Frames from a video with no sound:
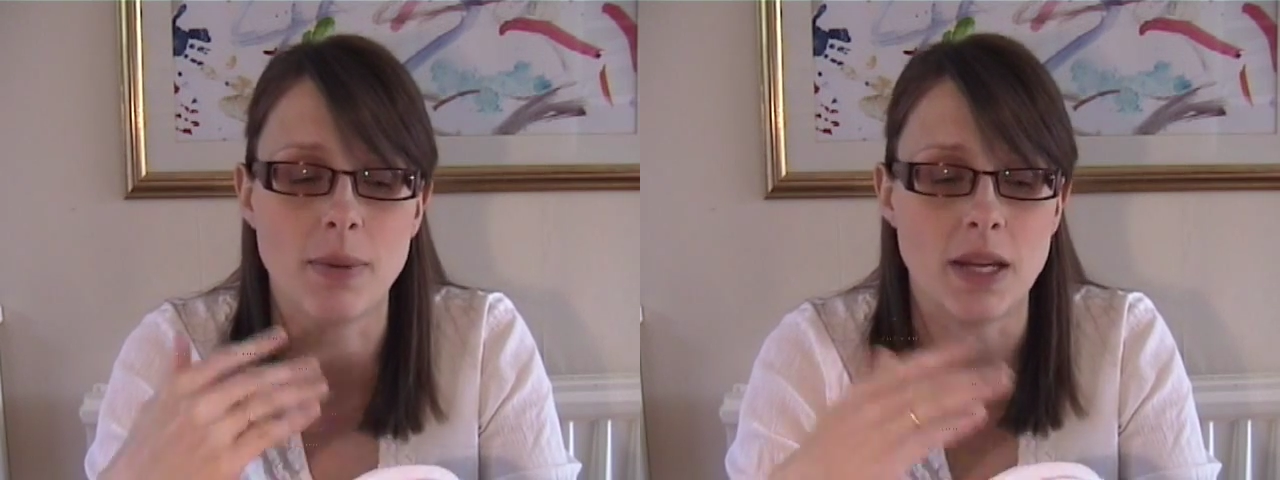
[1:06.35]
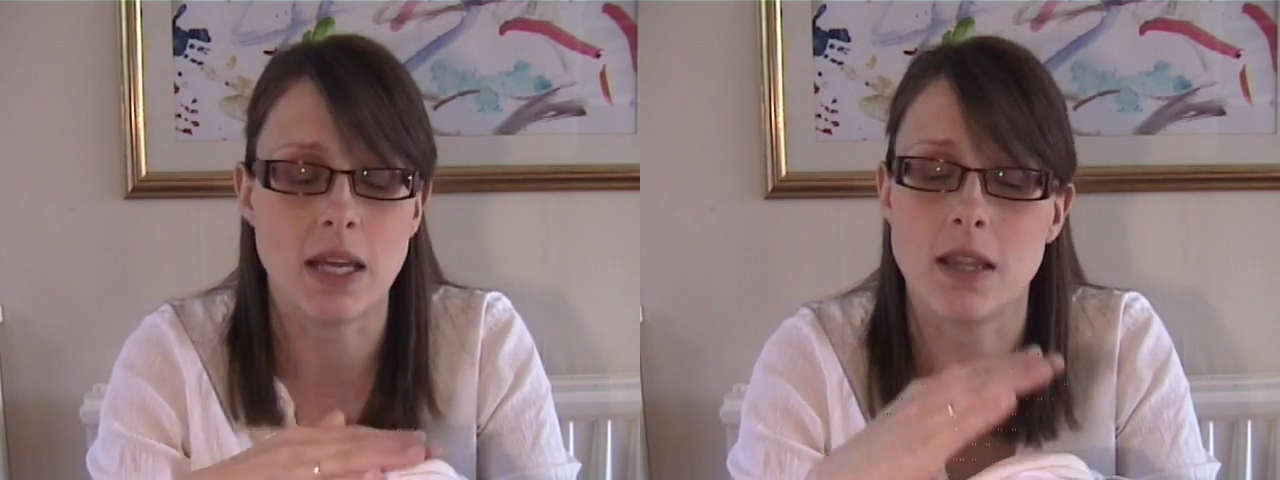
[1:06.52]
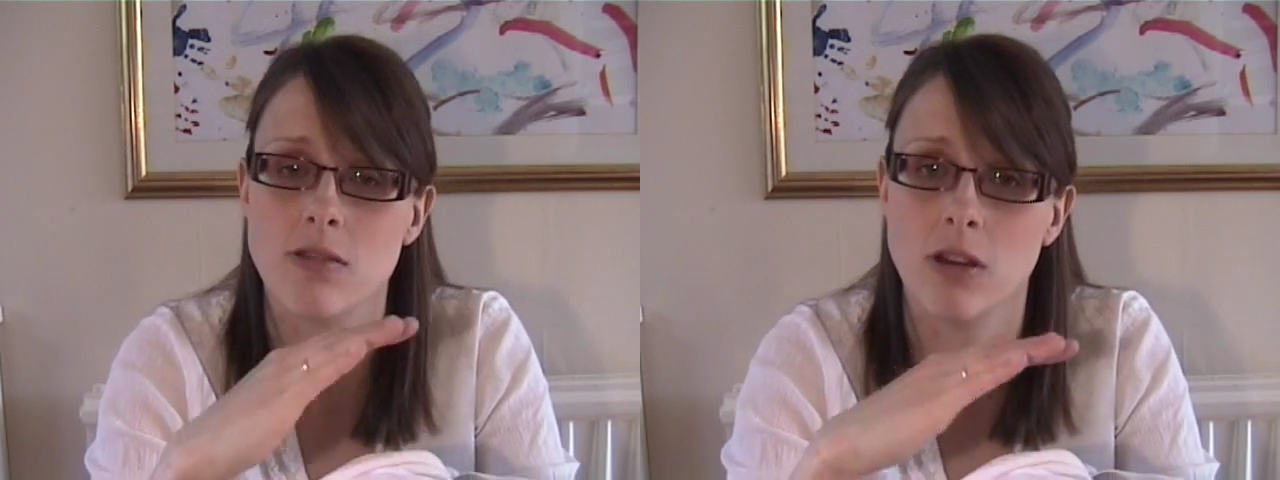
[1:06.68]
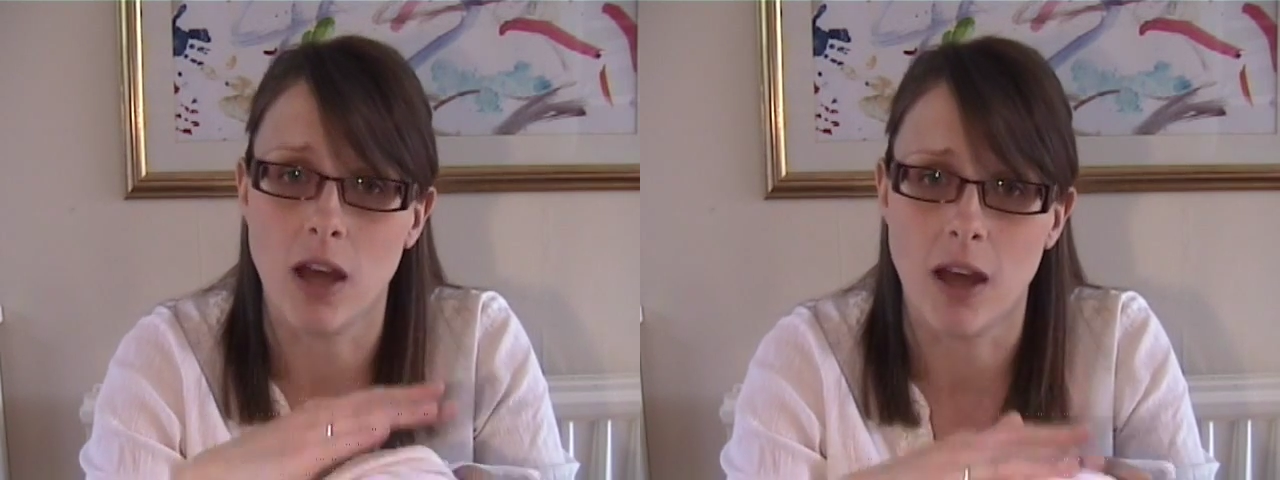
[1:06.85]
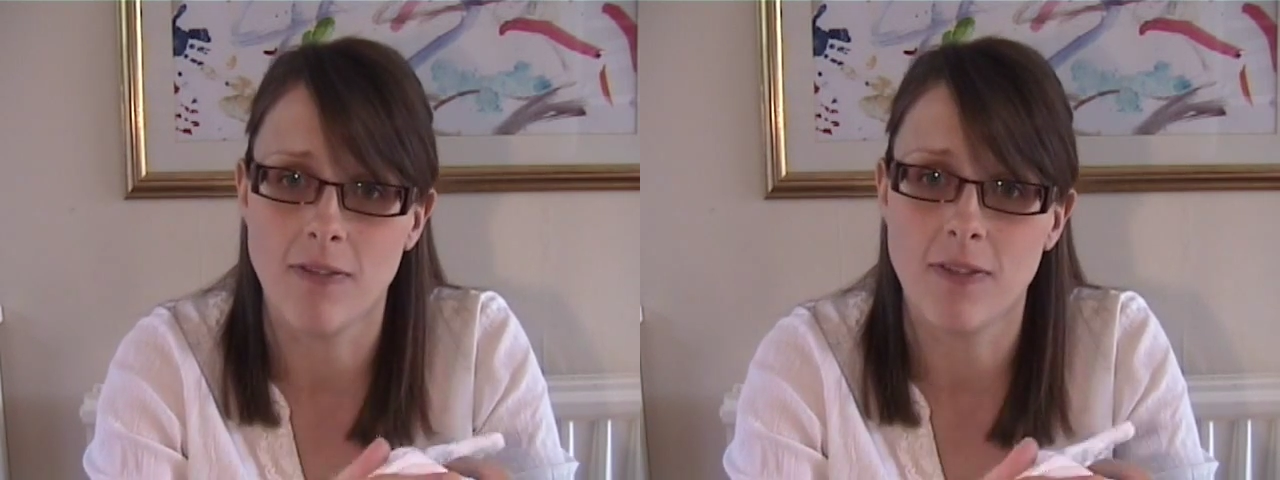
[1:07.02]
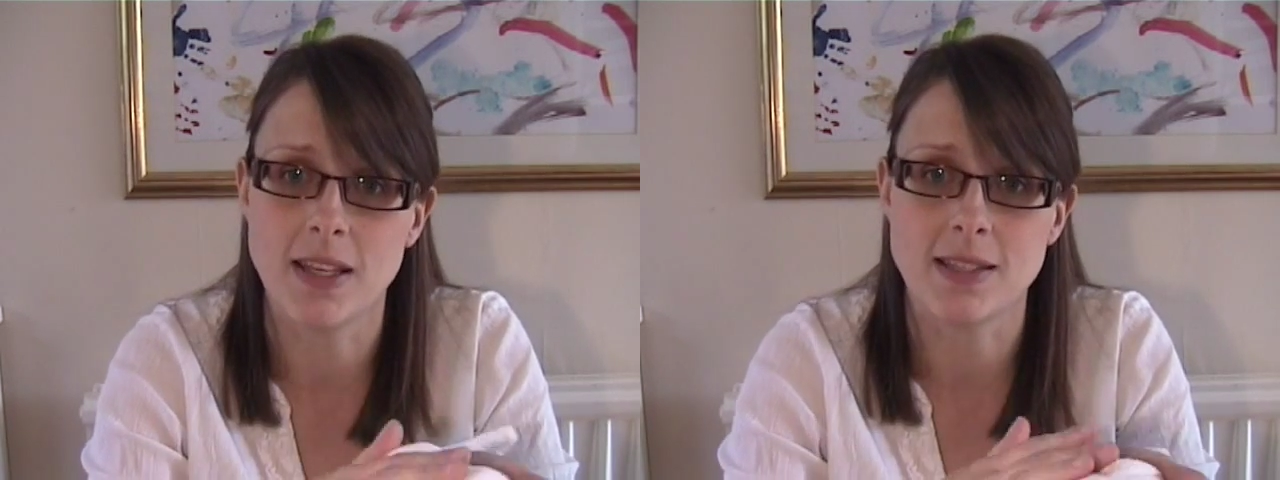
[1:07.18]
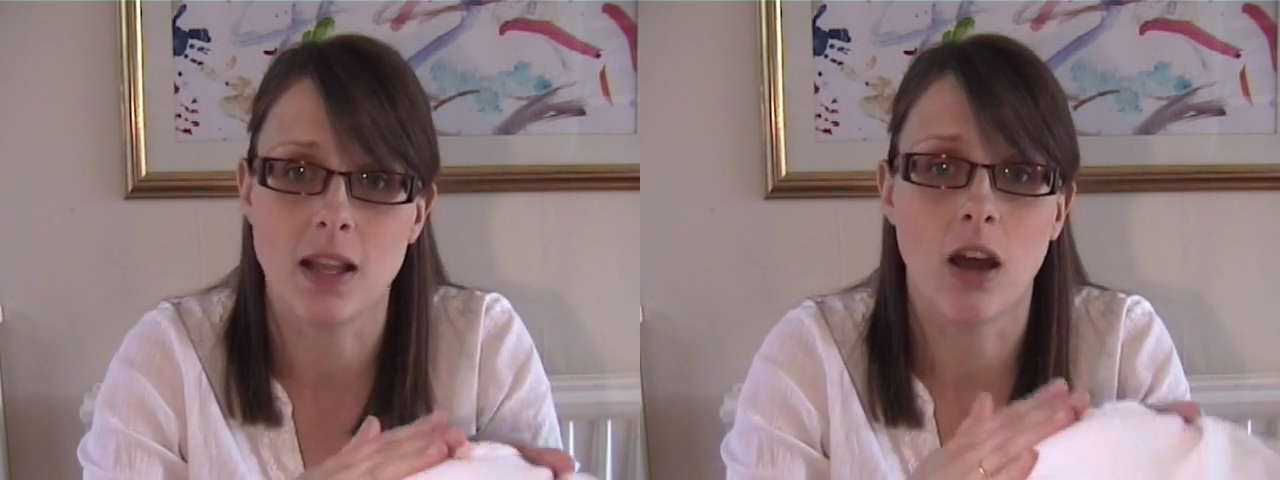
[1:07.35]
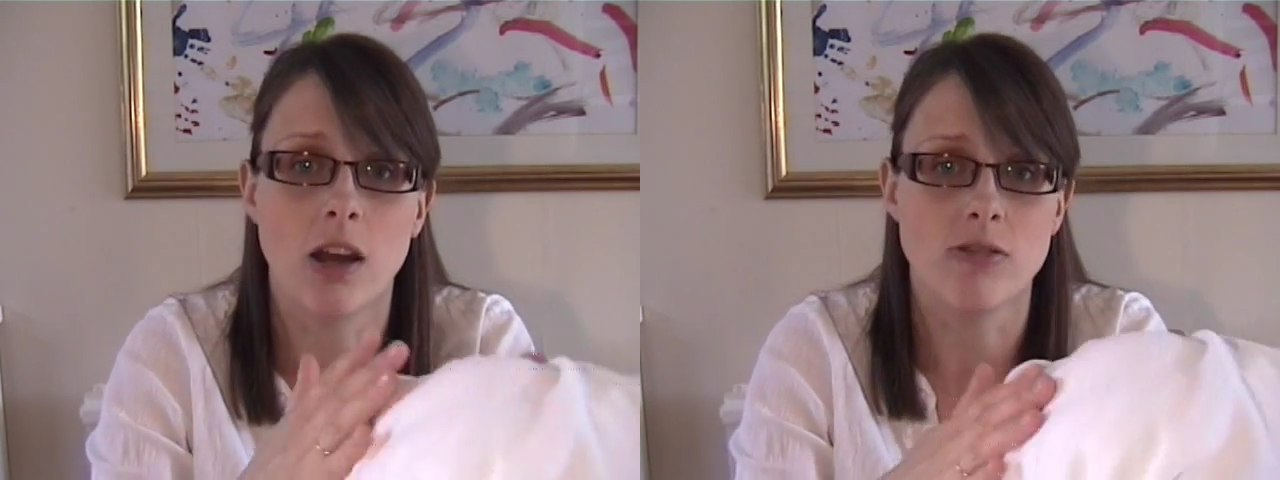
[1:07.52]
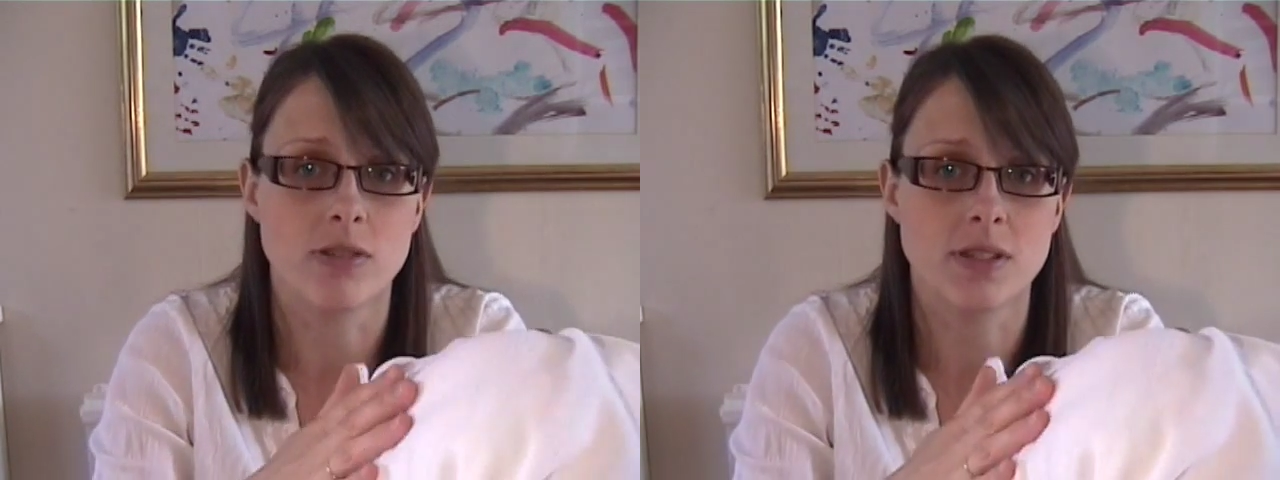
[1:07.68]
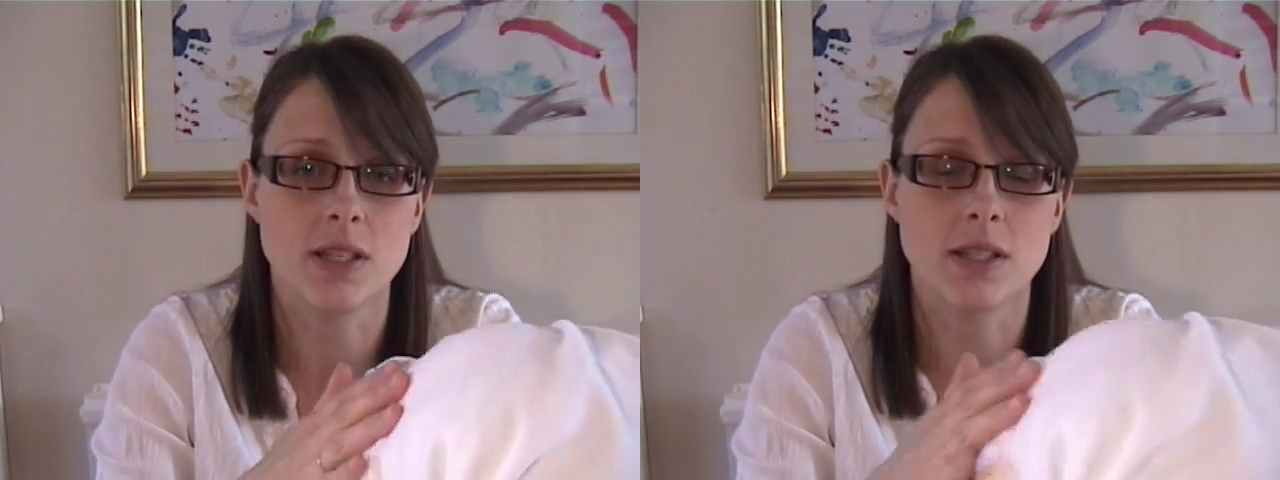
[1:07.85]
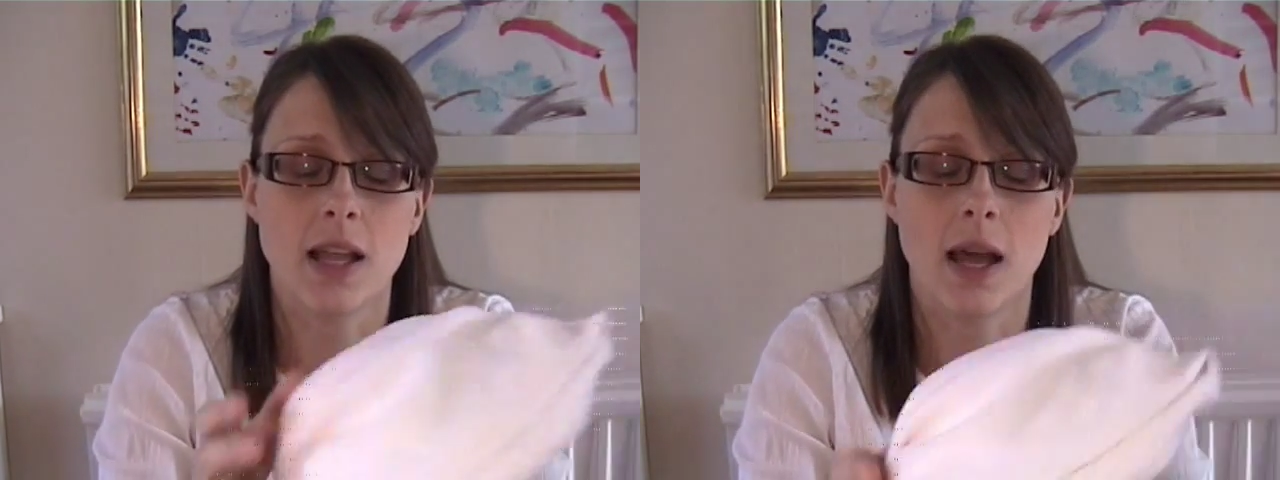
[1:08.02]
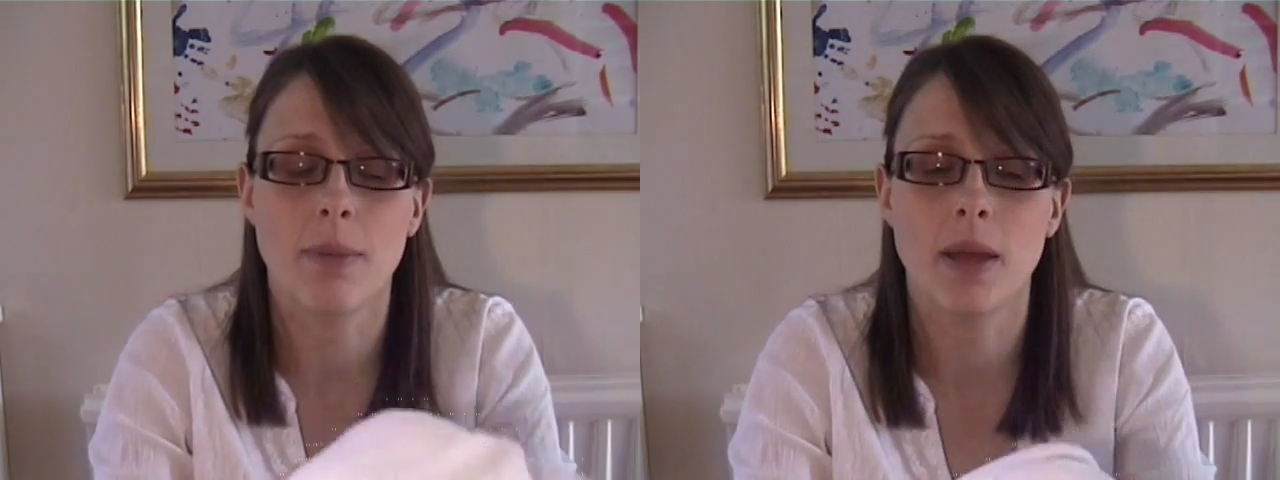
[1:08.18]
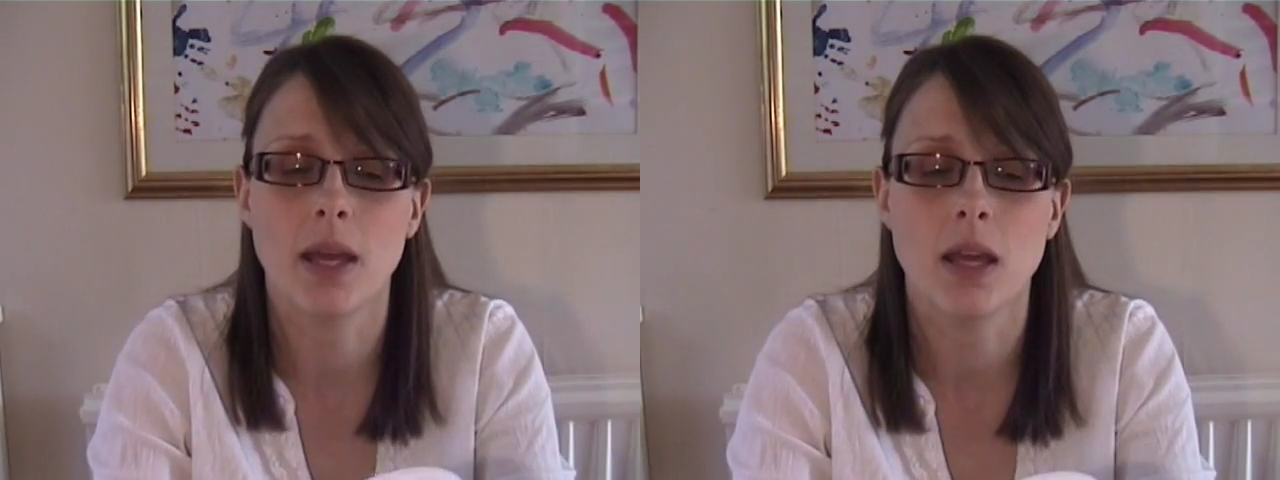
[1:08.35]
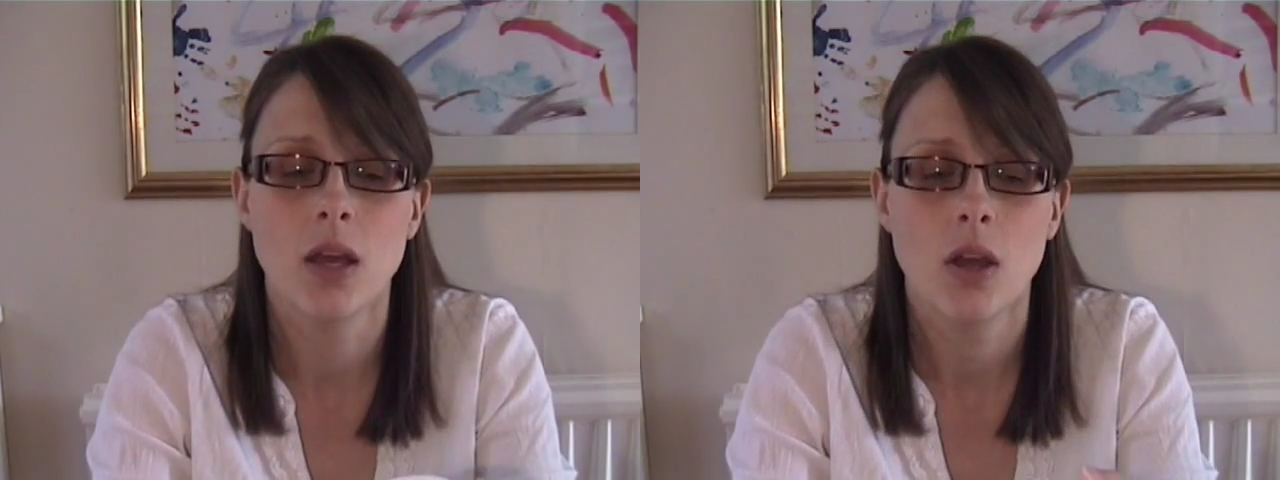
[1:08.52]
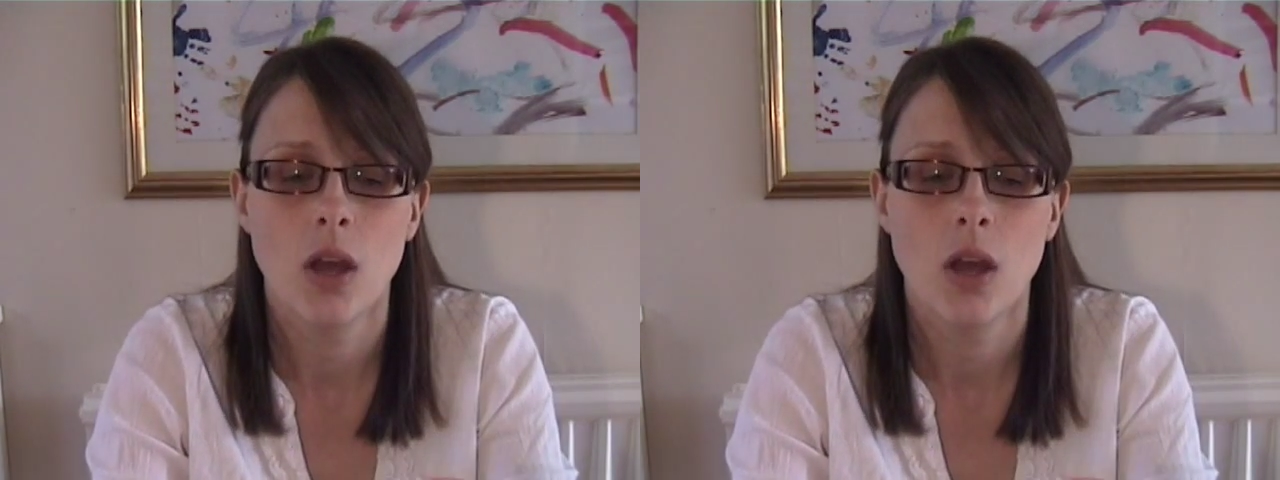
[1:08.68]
but either a fleece liner as this nappy